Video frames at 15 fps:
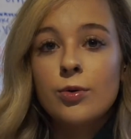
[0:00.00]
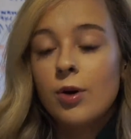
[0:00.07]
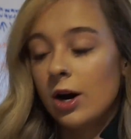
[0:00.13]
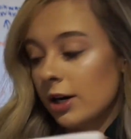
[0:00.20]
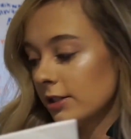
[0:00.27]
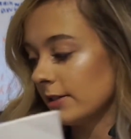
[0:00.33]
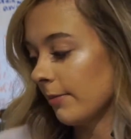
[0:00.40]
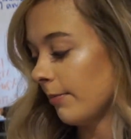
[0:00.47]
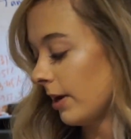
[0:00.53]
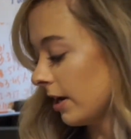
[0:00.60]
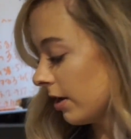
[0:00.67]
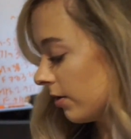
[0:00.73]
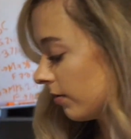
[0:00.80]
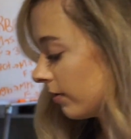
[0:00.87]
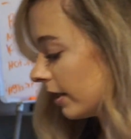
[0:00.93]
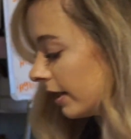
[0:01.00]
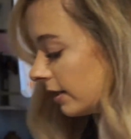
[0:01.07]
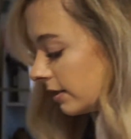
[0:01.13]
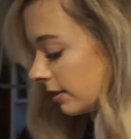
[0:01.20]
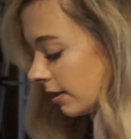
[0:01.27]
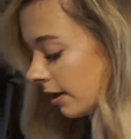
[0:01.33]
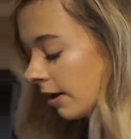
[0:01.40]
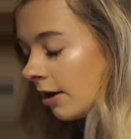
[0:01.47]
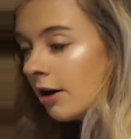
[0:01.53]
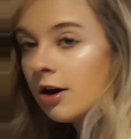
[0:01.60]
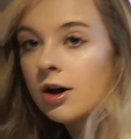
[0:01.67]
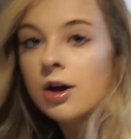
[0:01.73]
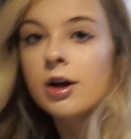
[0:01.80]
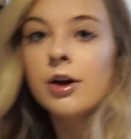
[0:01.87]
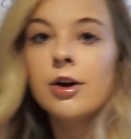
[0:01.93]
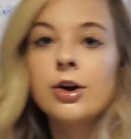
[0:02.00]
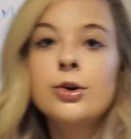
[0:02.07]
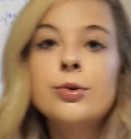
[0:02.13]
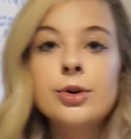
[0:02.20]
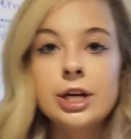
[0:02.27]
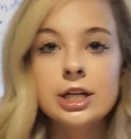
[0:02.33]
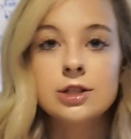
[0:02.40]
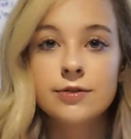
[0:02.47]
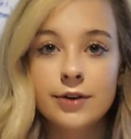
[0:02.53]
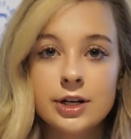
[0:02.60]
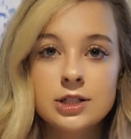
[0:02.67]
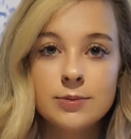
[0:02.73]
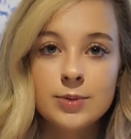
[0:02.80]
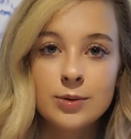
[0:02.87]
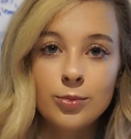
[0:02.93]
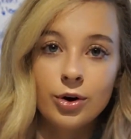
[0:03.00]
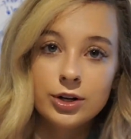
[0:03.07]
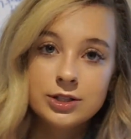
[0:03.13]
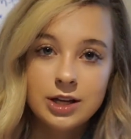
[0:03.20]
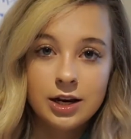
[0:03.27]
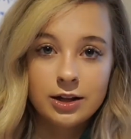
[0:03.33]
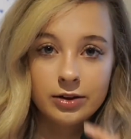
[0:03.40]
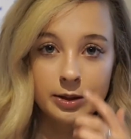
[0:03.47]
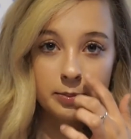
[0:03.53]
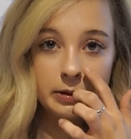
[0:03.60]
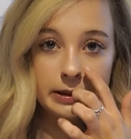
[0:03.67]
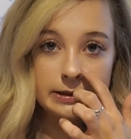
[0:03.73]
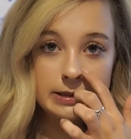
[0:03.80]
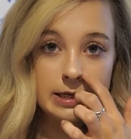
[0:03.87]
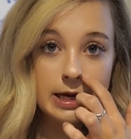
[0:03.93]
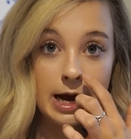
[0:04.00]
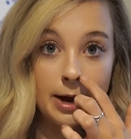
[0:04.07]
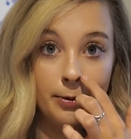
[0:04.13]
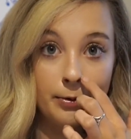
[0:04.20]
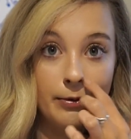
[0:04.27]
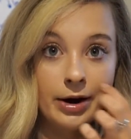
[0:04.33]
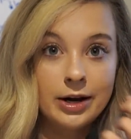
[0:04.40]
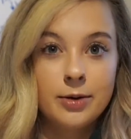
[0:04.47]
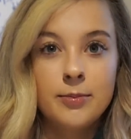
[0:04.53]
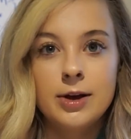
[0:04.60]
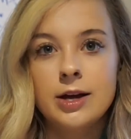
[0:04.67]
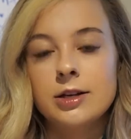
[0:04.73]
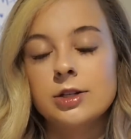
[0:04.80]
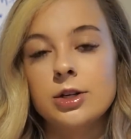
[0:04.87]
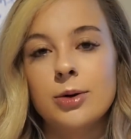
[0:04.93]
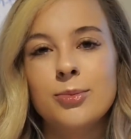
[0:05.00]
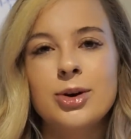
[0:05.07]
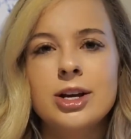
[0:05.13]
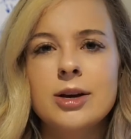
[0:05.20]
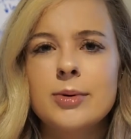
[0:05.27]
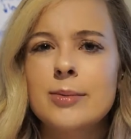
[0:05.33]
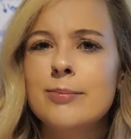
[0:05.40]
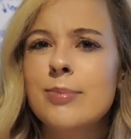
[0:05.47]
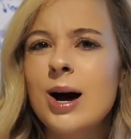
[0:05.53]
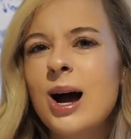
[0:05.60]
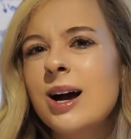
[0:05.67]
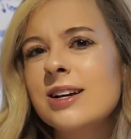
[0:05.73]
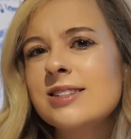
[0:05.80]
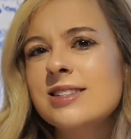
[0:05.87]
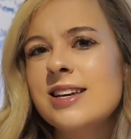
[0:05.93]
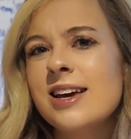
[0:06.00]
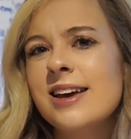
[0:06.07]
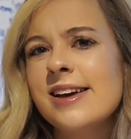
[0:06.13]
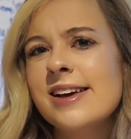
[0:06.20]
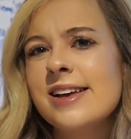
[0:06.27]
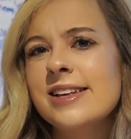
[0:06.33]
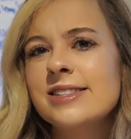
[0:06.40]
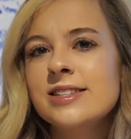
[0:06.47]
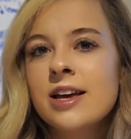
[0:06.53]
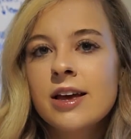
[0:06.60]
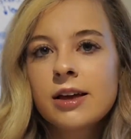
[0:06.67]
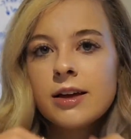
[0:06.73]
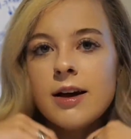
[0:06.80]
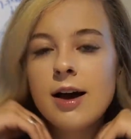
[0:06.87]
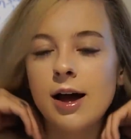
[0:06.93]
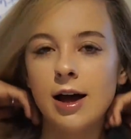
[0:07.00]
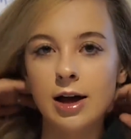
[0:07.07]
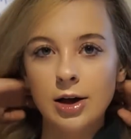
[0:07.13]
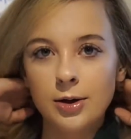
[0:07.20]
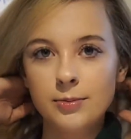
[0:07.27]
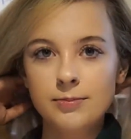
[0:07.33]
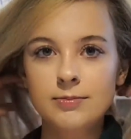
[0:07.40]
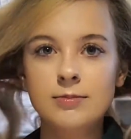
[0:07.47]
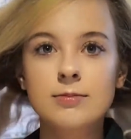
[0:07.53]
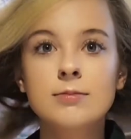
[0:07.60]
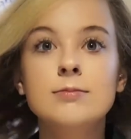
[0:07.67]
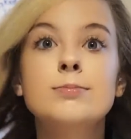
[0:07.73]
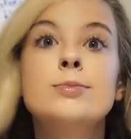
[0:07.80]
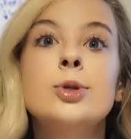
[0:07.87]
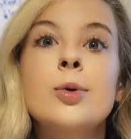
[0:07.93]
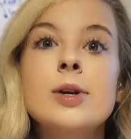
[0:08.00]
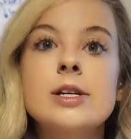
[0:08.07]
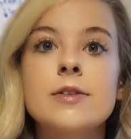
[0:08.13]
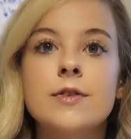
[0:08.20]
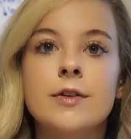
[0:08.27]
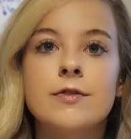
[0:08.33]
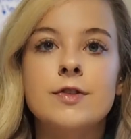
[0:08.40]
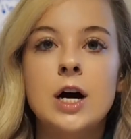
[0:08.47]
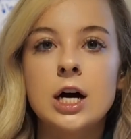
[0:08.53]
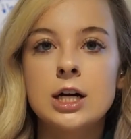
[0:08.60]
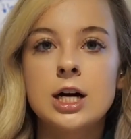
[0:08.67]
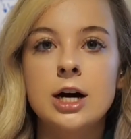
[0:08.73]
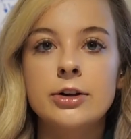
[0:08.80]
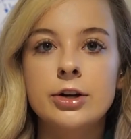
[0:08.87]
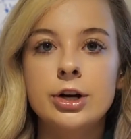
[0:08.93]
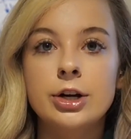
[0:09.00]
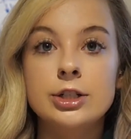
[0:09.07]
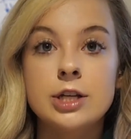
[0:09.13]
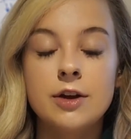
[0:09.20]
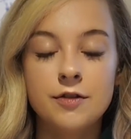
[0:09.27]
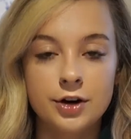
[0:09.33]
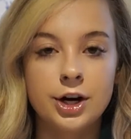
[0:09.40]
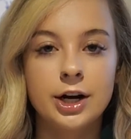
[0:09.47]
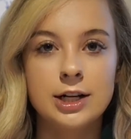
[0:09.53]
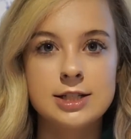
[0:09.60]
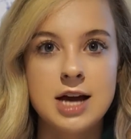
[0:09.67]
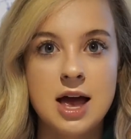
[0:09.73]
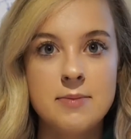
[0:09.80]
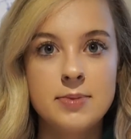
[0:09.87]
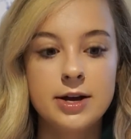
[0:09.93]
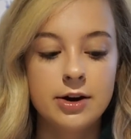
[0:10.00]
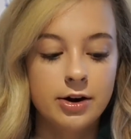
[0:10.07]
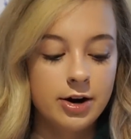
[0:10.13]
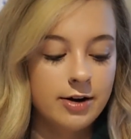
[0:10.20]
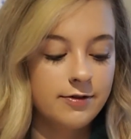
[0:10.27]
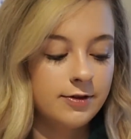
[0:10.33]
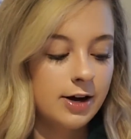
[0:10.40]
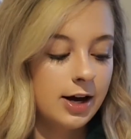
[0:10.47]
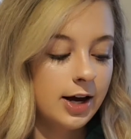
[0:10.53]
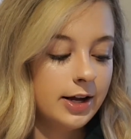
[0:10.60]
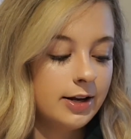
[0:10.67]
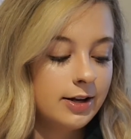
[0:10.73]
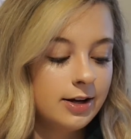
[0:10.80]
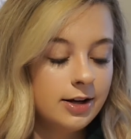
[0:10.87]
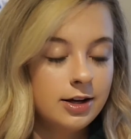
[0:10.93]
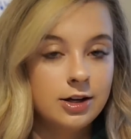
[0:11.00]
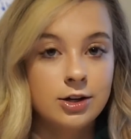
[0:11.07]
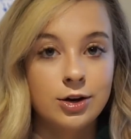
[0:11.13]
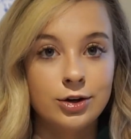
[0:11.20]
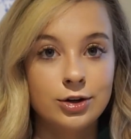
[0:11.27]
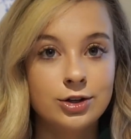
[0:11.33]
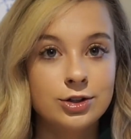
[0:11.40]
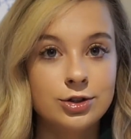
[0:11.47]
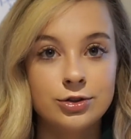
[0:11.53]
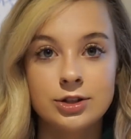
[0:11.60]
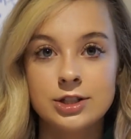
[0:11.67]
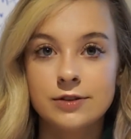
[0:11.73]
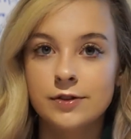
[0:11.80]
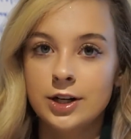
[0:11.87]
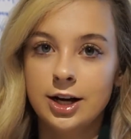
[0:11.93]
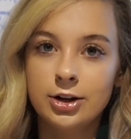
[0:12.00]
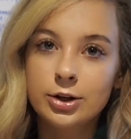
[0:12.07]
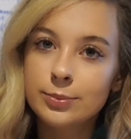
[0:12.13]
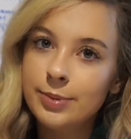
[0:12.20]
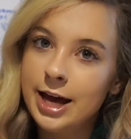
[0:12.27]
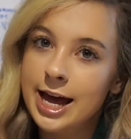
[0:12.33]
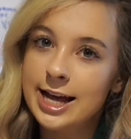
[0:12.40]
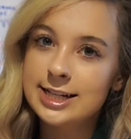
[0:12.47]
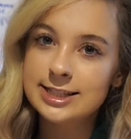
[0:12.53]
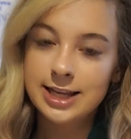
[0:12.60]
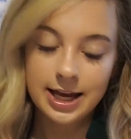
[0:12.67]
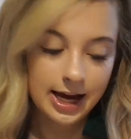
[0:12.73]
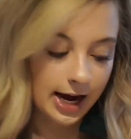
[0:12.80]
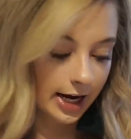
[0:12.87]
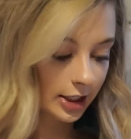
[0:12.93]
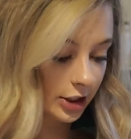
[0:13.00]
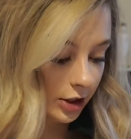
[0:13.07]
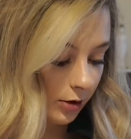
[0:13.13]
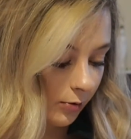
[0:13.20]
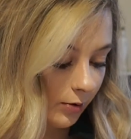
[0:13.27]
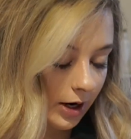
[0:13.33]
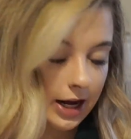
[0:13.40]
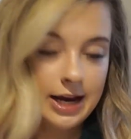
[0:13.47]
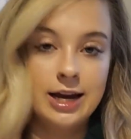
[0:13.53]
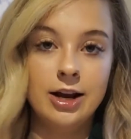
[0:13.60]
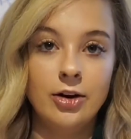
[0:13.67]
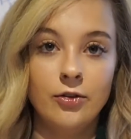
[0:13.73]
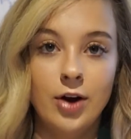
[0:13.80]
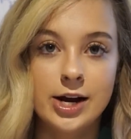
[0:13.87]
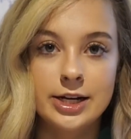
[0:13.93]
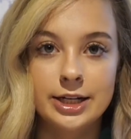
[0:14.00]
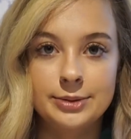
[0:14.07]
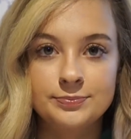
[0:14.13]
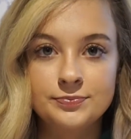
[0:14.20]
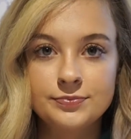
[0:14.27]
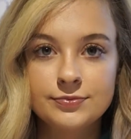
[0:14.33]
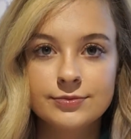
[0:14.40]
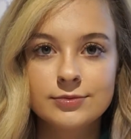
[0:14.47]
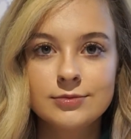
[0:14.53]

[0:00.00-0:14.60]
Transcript: are somebody who needs for it to be more aesthetically pleasing, I would recommend, you know, putting them in boxes, doing different font colors if you're gonna type it, or if not, you know, you can do the different colored pens like I do when I handwrite them.